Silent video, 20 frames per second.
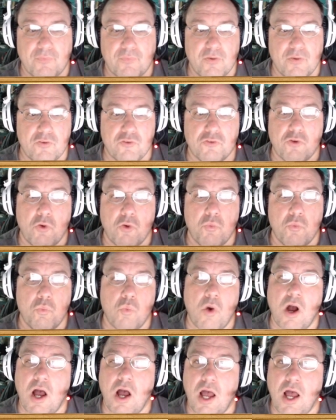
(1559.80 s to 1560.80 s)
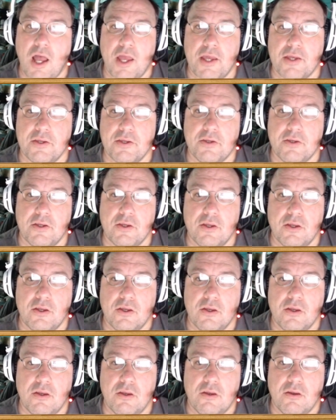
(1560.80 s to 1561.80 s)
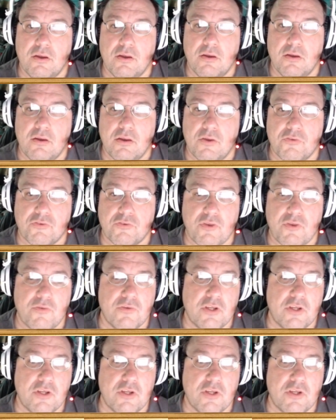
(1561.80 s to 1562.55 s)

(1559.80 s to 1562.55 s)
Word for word: So why, if seven